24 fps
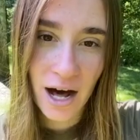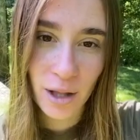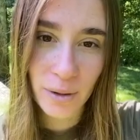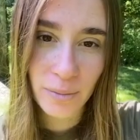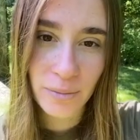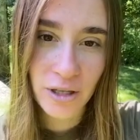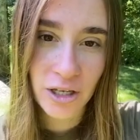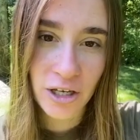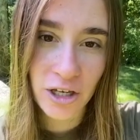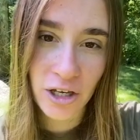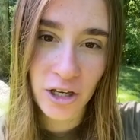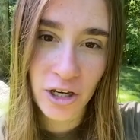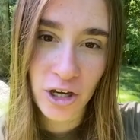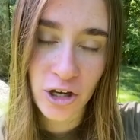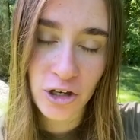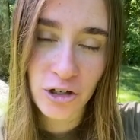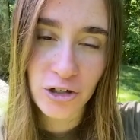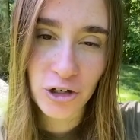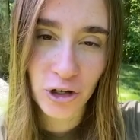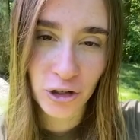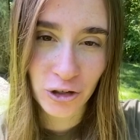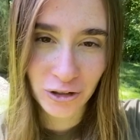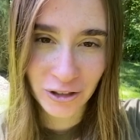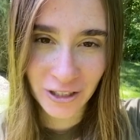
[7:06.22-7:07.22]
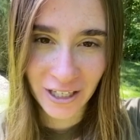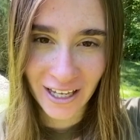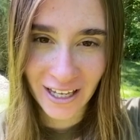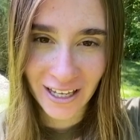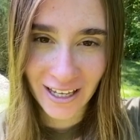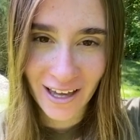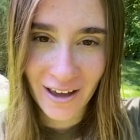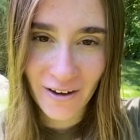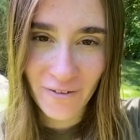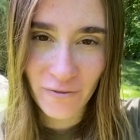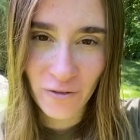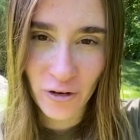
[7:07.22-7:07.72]
I'll be
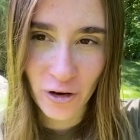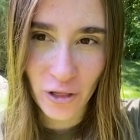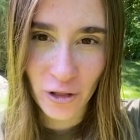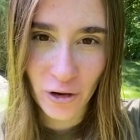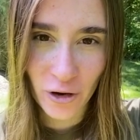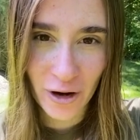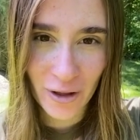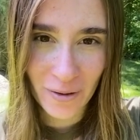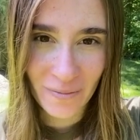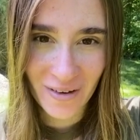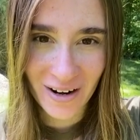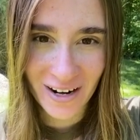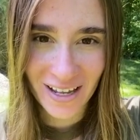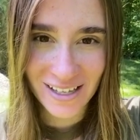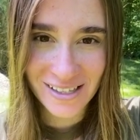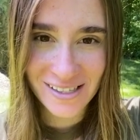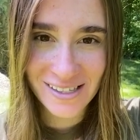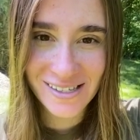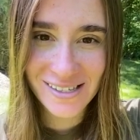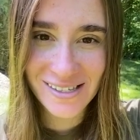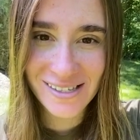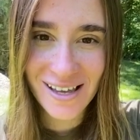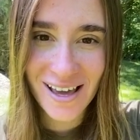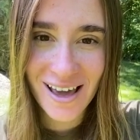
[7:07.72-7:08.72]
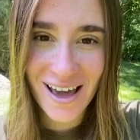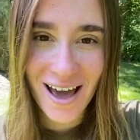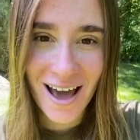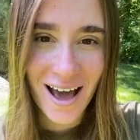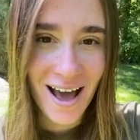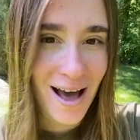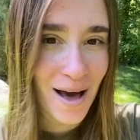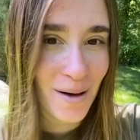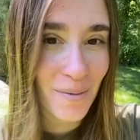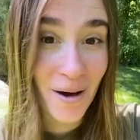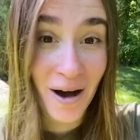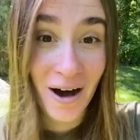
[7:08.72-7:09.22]
journaling for 30 minutes
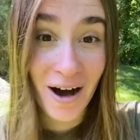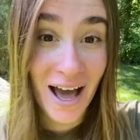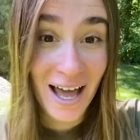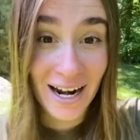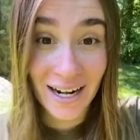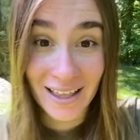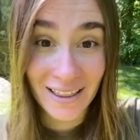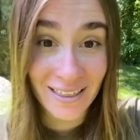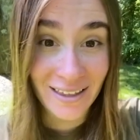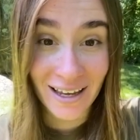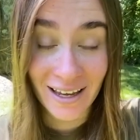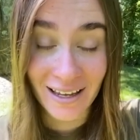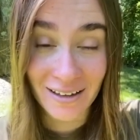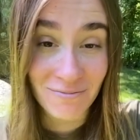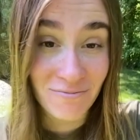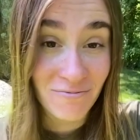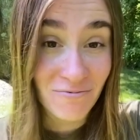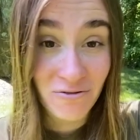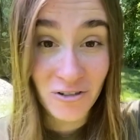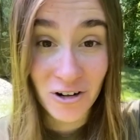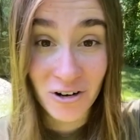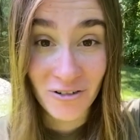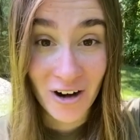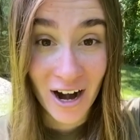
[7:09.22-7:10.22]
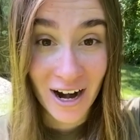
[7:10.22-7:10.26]
about anything, free